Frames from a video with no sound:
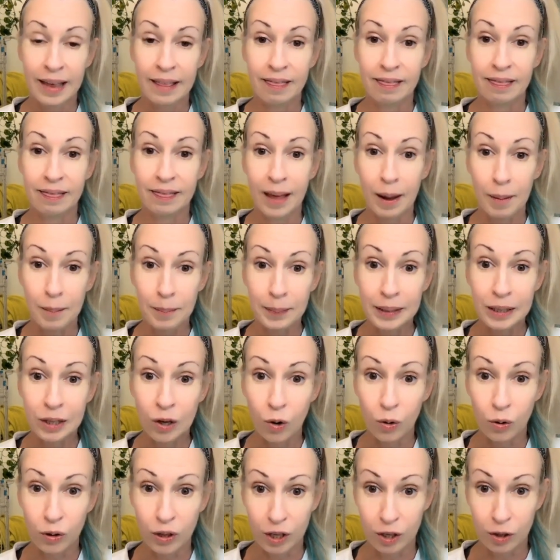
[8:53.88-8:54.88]
Let me
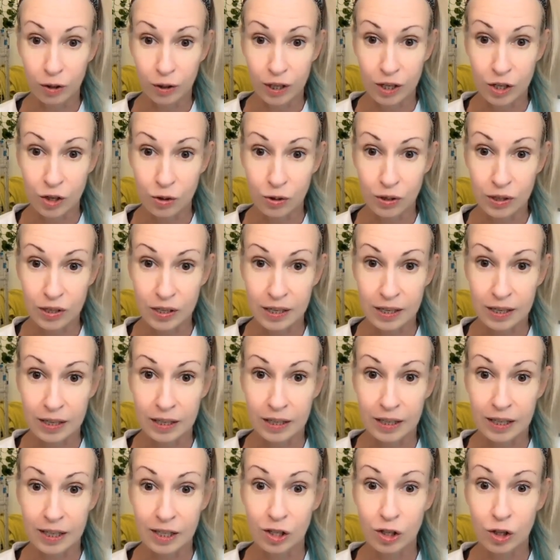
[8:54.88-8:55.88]
know that you're interested,
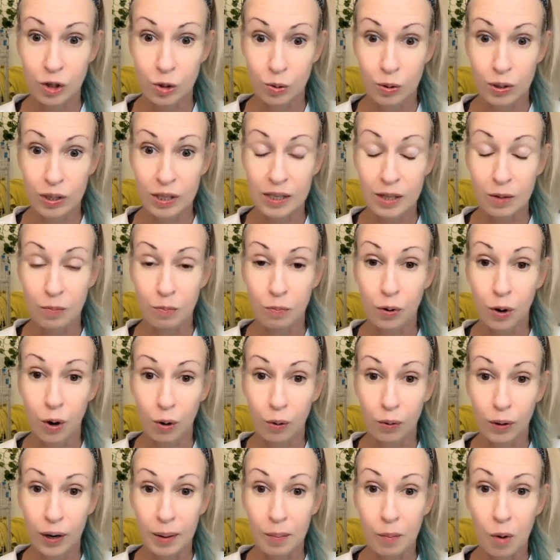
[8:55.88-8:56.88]
and as soon as the
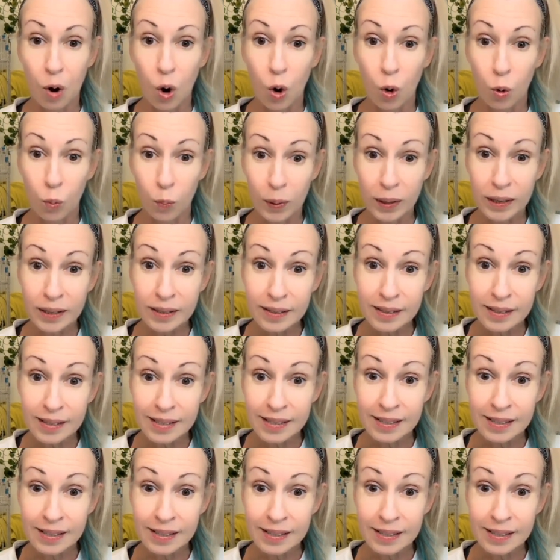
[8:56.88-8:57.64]
program opens,